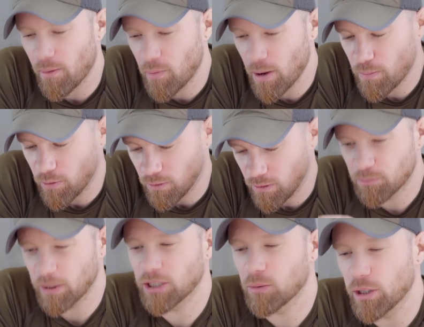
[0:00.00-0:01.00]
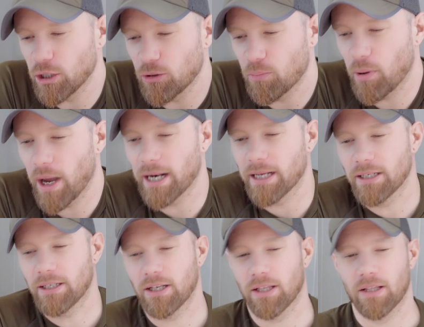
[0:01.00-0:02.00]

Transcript: of people, especially when you compare it to